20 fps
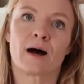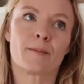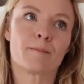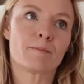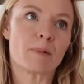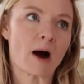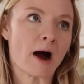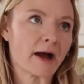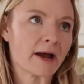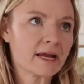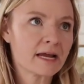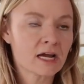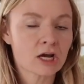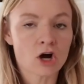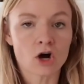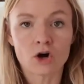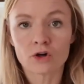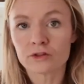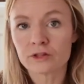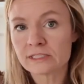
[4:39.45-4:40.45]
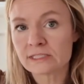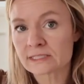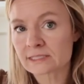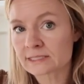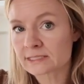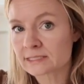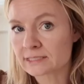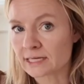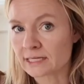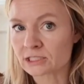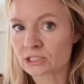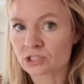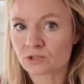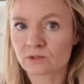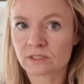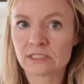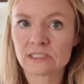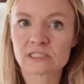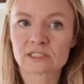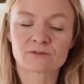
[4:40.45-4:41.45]
Buying all these
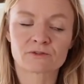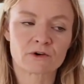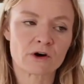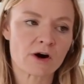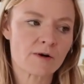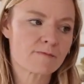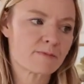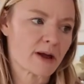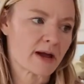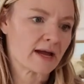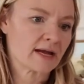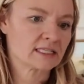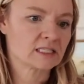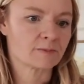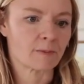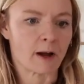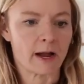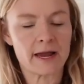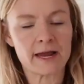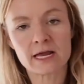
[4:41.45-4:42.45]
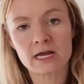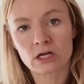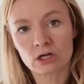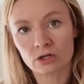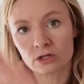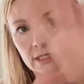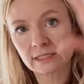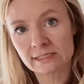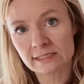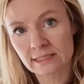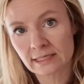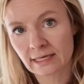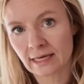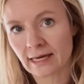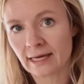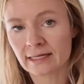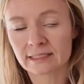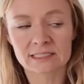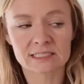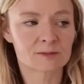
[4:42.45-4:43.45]
accessories for our beds, buying all these
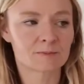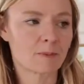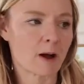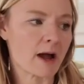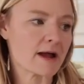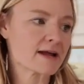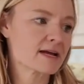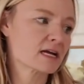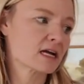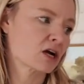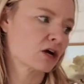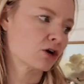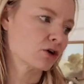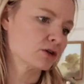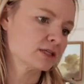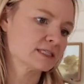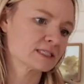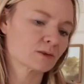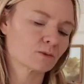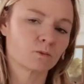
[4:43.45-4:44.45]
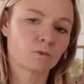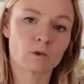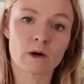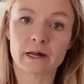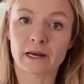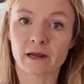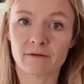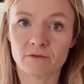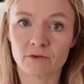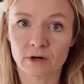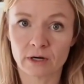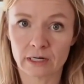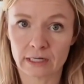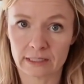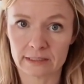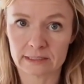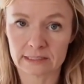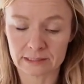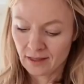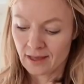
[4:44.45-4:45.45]
kits, buying all these whatever it
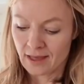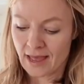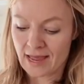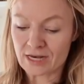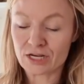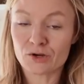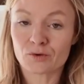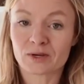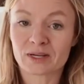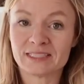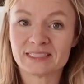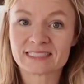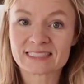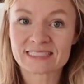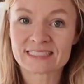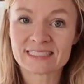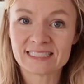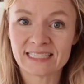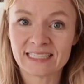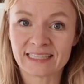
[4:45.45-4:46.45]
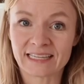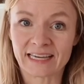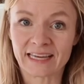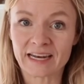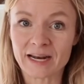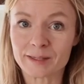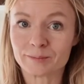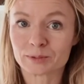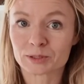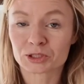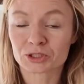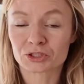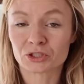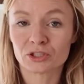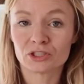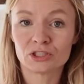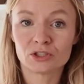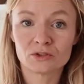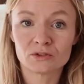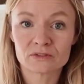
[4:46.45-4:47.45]
is. And you can see it. I'm sure
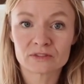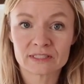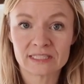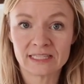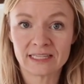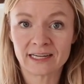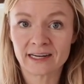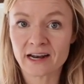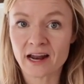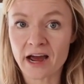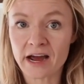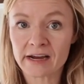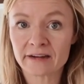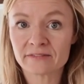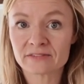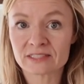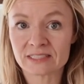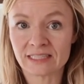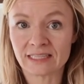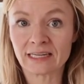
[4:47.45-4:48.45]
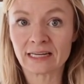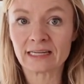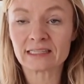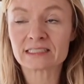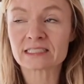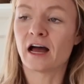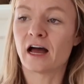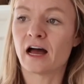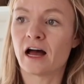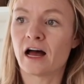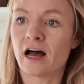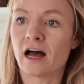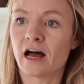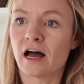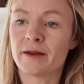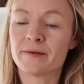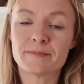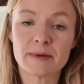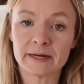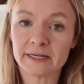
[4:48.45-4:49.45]
you've seen it. I've seen it
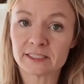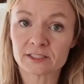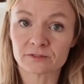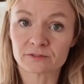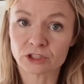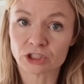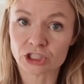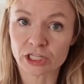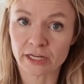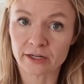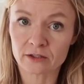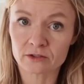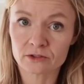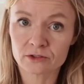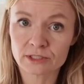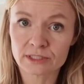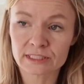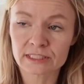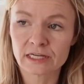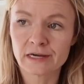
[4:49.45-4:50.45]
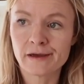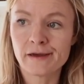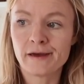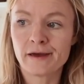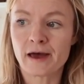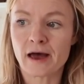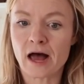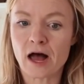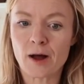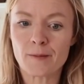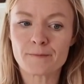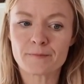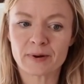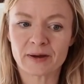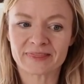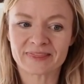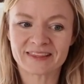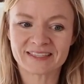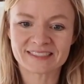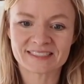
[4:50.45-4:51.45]
on many different channels,
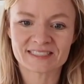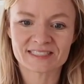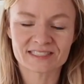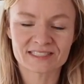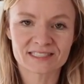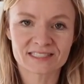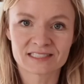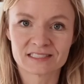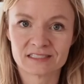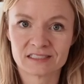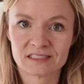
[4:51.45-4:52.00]
but this